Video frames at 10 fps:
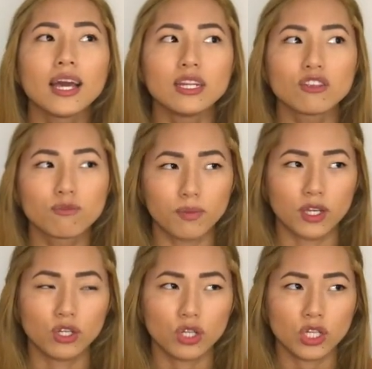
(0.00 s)
and
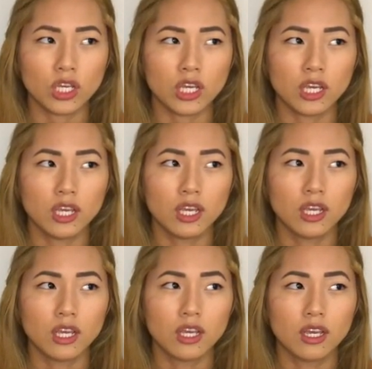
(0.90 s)
especially
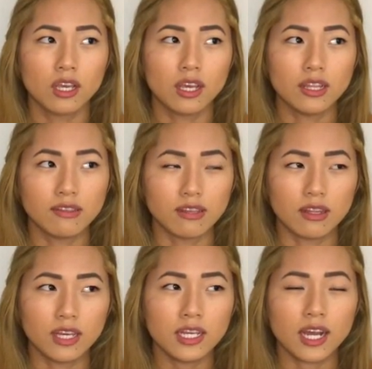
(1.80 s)
in the
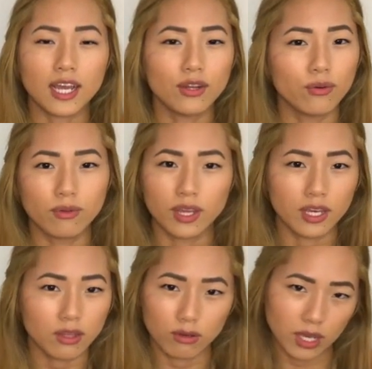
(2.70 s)
sunlight. I don't
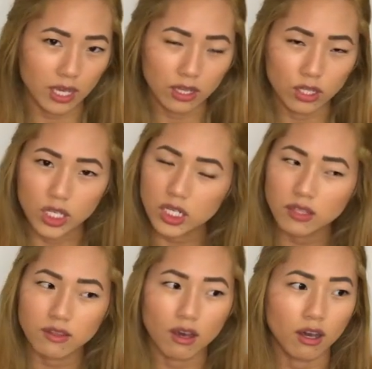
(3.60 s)
like the way it
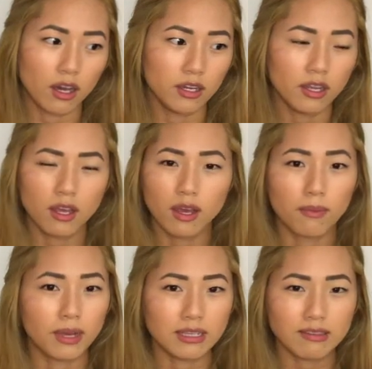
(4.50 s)
looks on
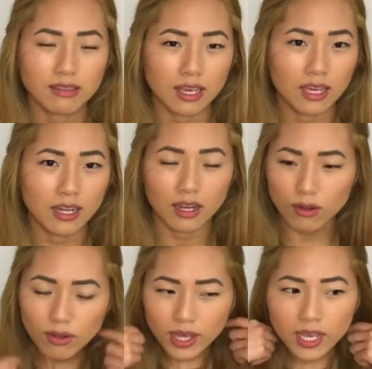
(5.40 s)
my skin. I
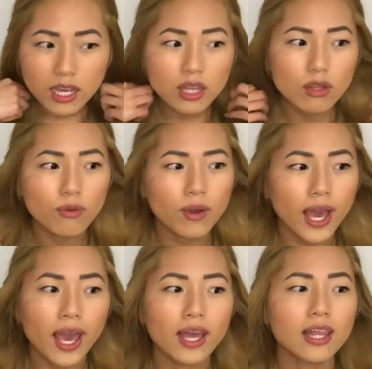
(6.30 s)
don't like the
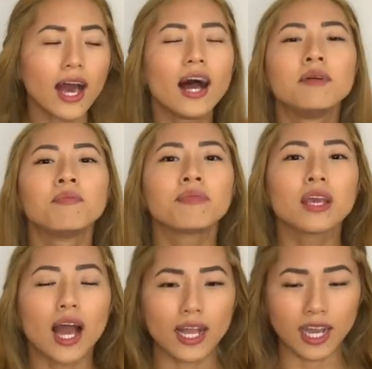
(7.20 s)
way that
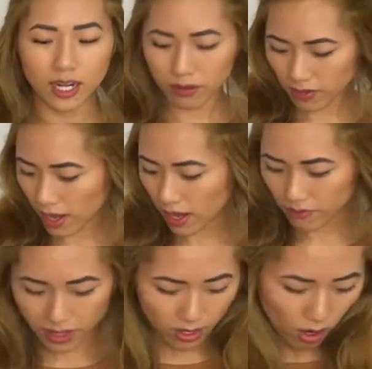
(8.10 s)
I kind of
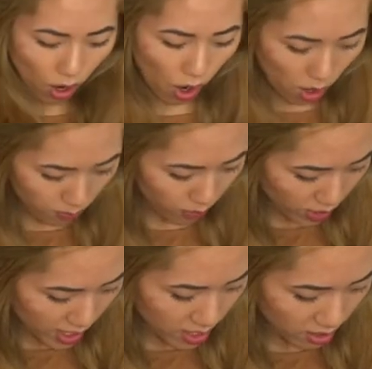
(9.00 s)
have an
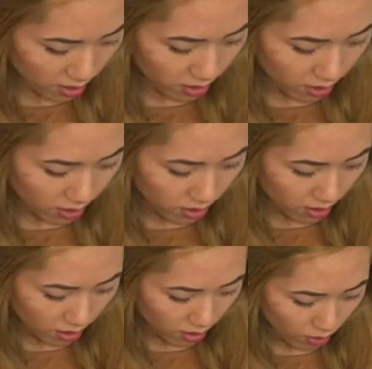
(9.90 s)
ombre,
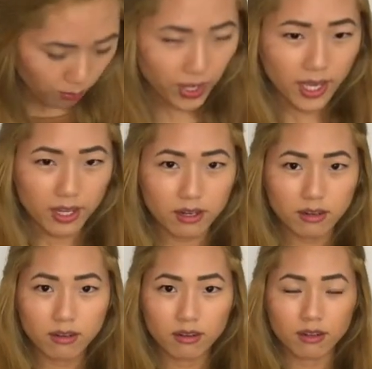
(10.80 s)
but
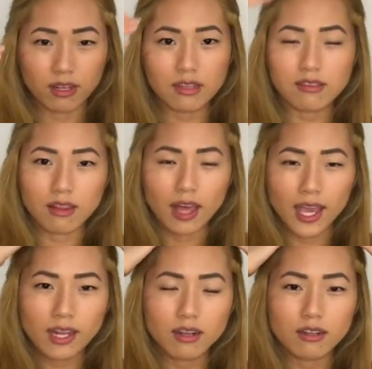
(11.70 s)
it's
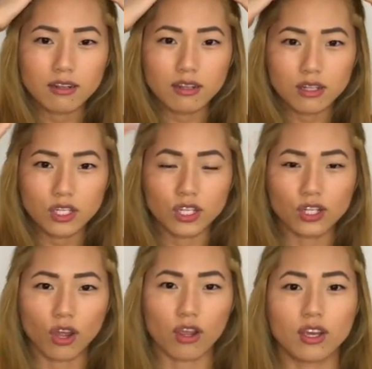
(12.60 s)
light to
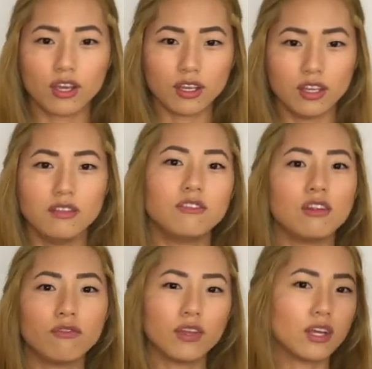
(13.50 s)
dark
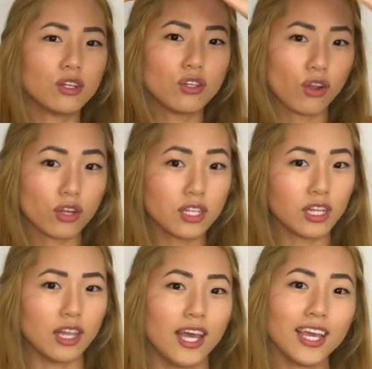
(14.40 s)
instead of like dark to
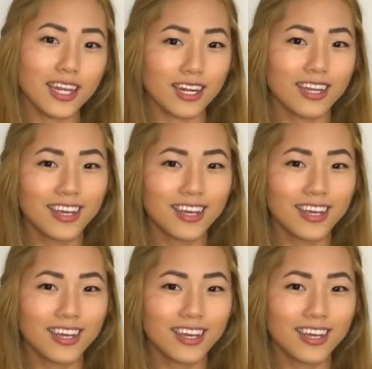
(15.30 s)
light.